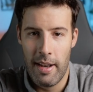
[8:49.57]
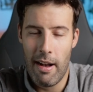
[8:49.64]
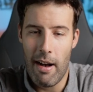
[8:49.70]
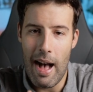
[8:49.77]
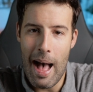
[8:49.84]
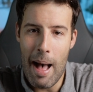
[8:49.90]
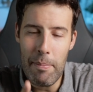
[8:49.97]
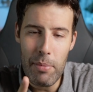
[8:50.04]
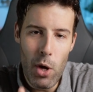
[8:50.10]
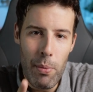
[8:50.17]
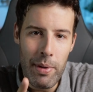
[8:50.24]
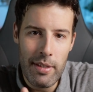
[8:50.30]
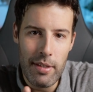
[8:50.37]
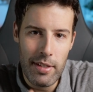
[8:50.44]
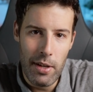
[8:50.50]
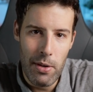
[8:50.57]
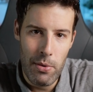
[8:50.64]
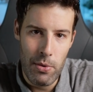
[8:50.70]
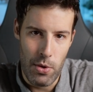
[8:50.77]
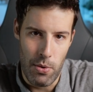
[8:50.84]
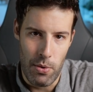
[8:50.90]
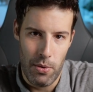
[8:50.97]
Now, I'm going to
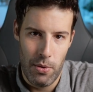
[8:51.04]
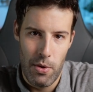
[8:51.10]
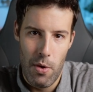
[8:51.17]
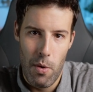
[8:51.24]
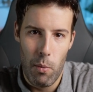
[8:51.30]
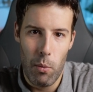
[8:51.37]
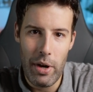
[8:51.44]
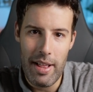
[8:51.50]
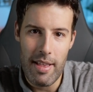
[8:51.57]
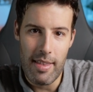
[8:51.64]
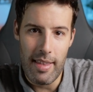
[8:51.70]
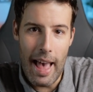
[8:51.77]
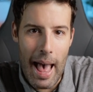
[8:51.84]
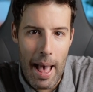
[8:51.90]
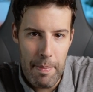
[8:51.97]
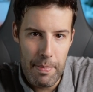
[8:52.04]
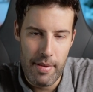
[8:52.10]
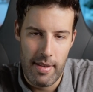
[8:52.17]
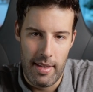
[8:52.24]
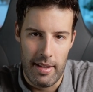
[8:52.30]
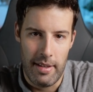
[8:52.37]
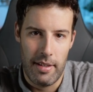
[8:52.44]
tell you what is
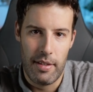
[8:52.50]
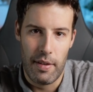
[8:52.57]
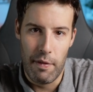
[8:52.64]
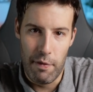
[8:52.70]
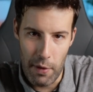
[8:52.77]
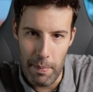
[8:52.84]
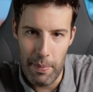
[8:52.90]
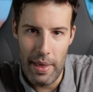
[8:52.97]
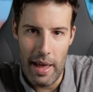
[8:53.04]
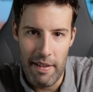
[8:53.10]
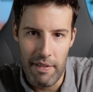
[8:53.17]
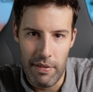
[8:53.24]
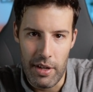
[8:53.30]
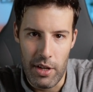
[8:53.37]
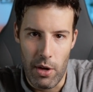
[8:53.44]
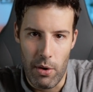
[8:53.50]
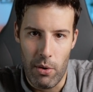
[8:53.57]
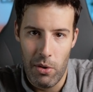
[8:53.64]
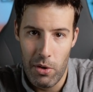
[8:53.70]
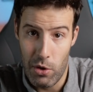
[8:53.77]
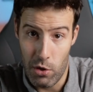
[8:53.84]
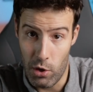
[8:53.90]
absent from that video.
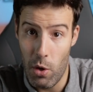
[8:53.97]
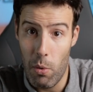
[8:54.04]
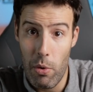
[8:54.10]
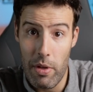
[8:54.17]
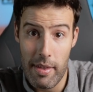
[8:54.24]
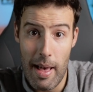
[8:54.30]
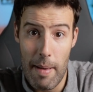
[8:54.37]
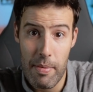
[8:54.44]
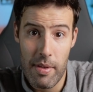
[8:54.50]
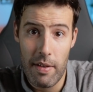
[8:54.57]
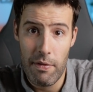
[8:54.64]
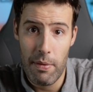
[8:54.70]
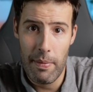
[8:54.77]
You know what's absent